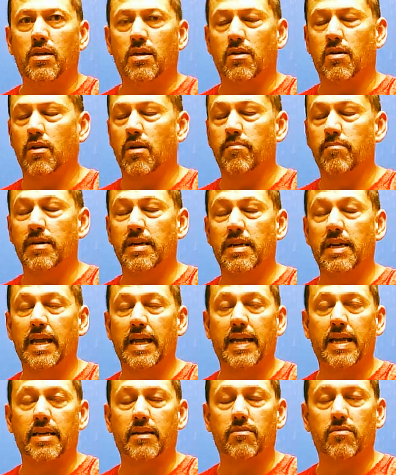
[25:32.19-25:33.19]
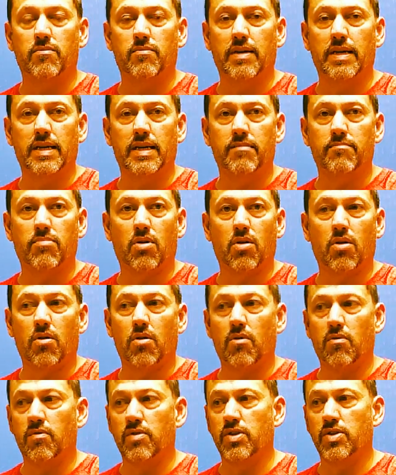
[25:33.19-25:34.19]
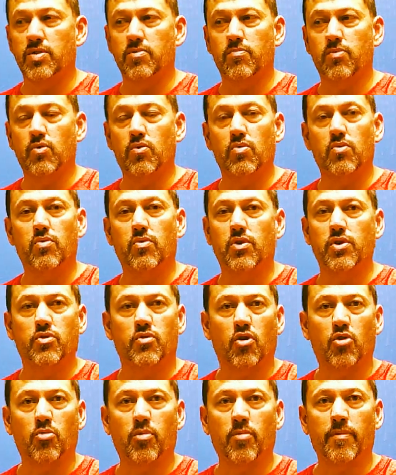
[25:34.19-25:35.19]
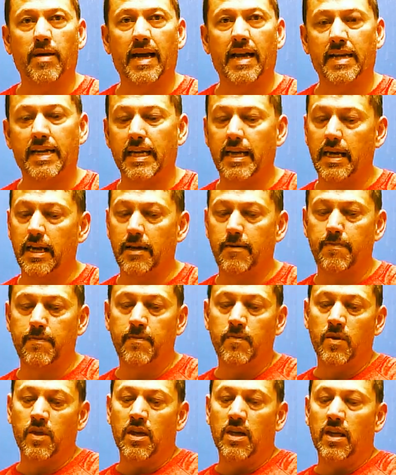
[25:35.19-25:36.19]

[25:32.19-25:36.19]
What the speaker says: or a mid-lane reading ball with a smooth, controllable back end.